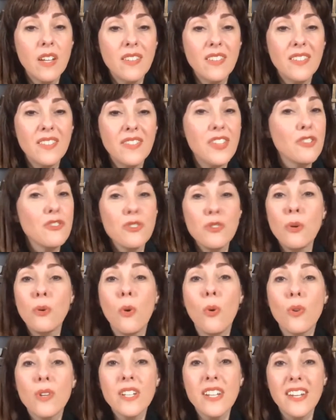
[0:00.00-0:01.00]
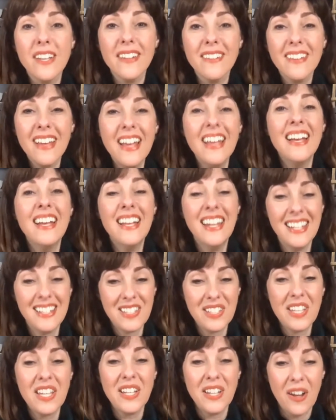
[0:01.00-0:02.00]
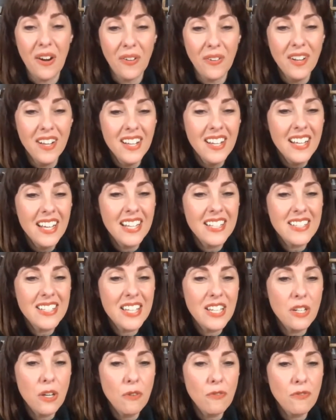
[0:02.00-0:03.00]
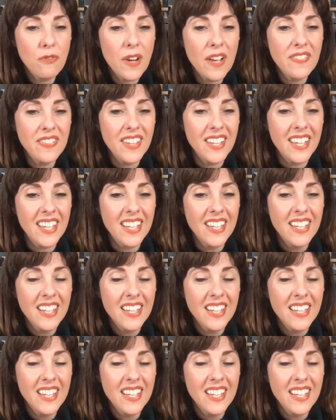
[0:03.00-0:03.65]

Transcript: there's no corn in it. It's keto. It's keto friendly.